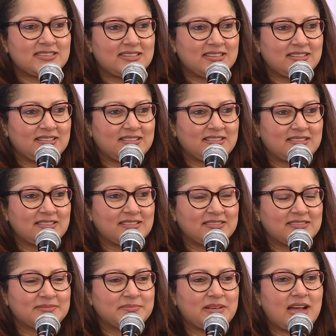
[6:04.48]

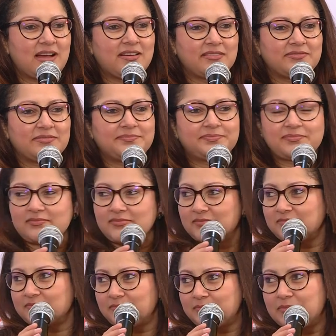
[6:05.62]
are
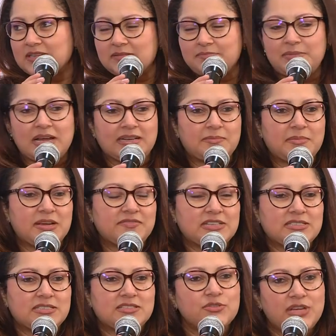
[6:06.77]
partly my
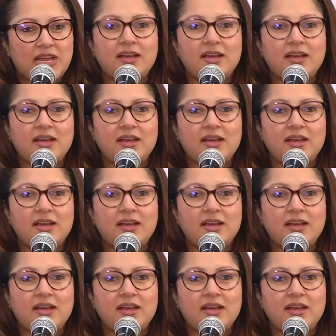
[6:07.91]
investors. So, yeah.